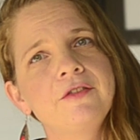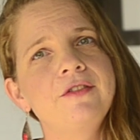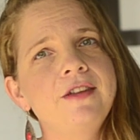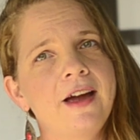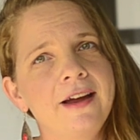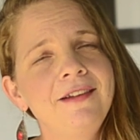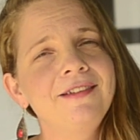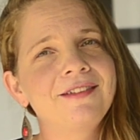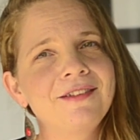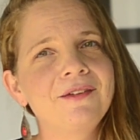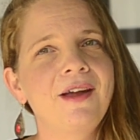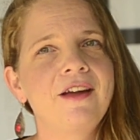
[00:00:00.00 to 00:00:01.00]
of nice
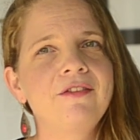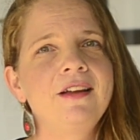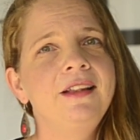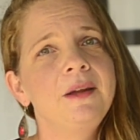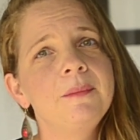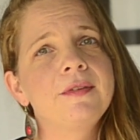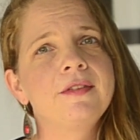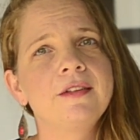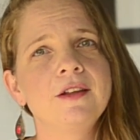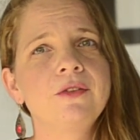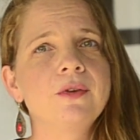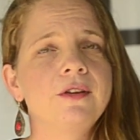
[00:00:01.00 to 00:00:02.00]
to have a glimpse
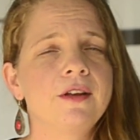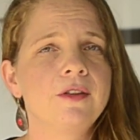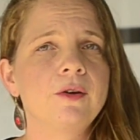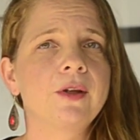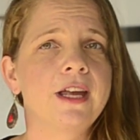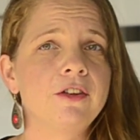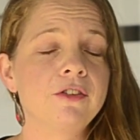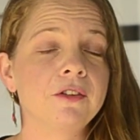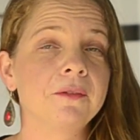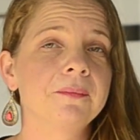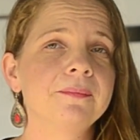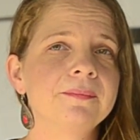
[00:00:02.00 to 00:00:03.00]
into another
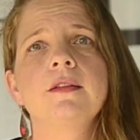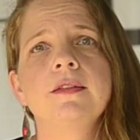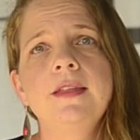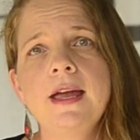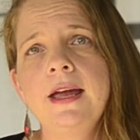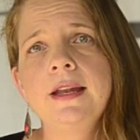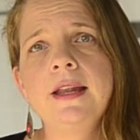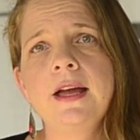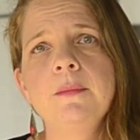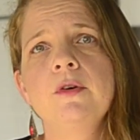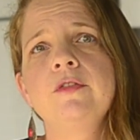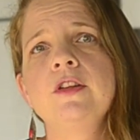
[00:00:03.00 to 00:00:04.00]
location. Then
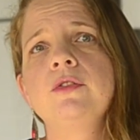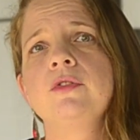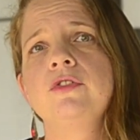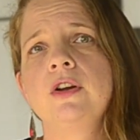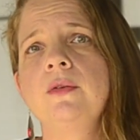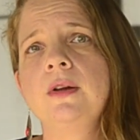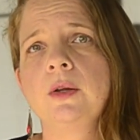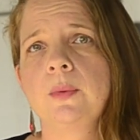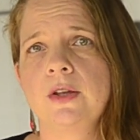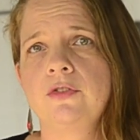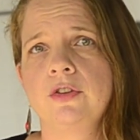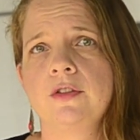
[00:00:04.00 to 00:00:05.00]
I move into general
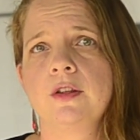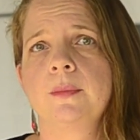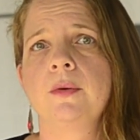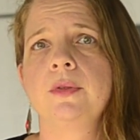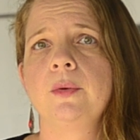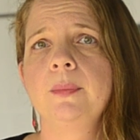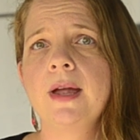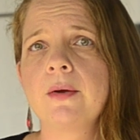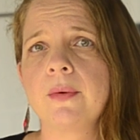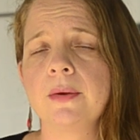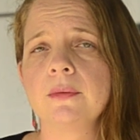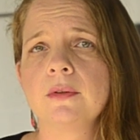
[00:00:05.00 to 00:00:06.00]
questions about their
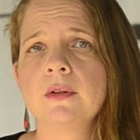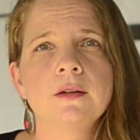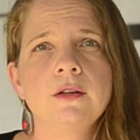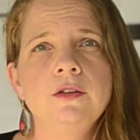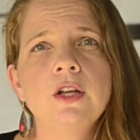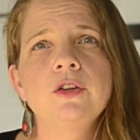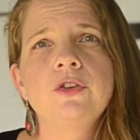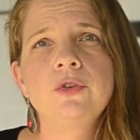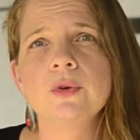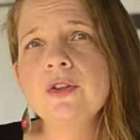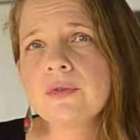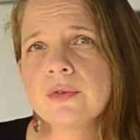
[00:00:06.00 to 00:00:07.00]
background. Not
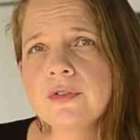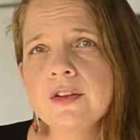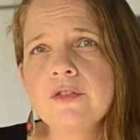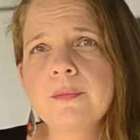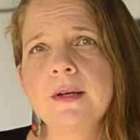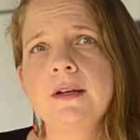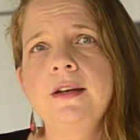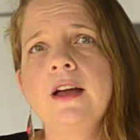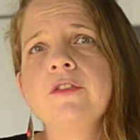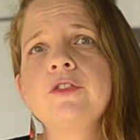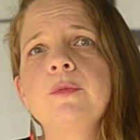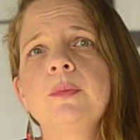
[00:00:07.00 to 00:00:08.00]
too intrusive, but
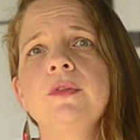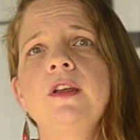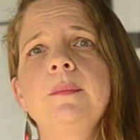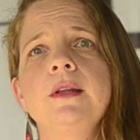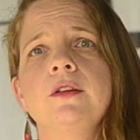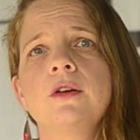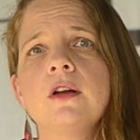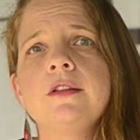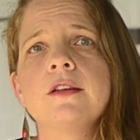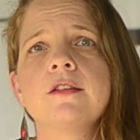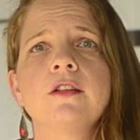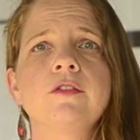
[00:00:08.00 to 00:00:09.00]
enough to put them in the
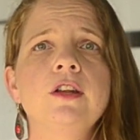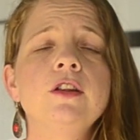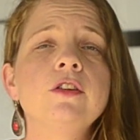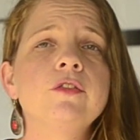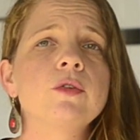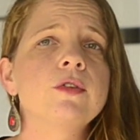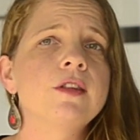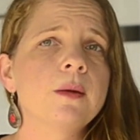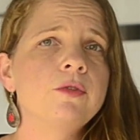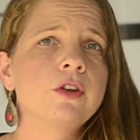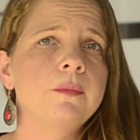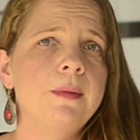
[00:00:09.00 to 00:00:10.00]
context of the interview's
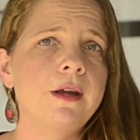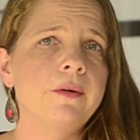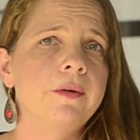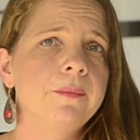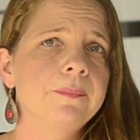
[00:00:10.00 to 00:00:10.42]
subject matter.